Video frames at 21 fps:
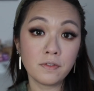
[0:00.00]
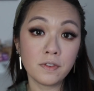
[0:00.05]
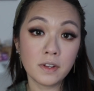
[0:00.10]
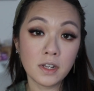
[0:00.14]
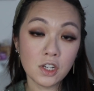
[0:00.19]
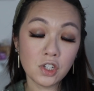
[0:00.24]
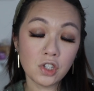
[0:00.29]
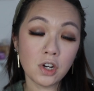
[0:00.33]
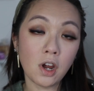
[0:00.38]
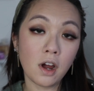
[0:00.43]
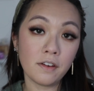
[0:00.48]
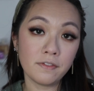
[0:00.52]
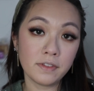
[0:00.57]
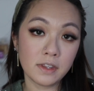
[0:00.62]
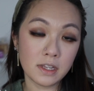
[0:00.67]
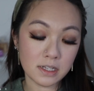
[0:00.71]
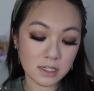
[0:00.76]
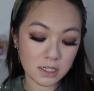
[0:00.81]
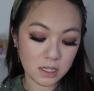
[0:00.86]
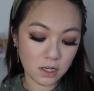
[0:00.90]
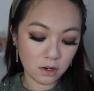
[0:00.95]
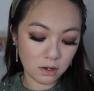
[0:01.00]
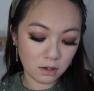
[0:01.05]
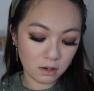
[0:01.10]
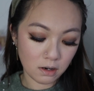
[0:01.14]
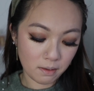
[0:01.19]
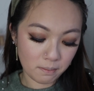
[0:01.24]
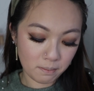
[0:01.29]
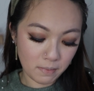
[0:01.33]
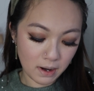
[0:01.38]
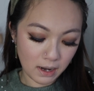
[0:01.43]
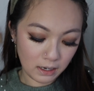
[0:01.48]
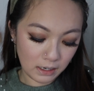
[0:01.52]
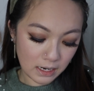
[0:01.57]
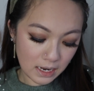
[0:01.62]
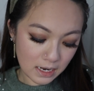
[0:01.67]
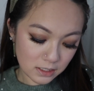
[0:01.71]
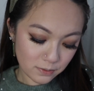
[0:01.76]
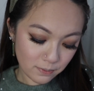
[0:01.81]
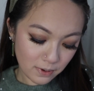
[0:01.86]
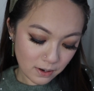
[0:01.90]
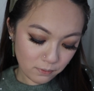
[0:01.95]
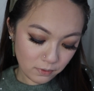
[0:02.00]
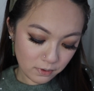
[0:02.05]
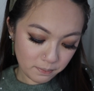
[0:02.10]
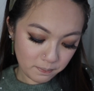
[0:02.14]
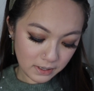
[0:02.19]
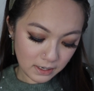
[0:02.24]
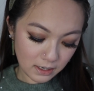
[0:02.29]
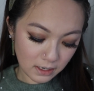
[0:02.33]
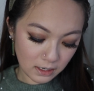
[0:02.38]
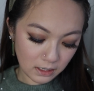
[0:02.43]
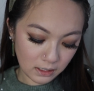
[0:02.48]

finish off this look, my last one would be a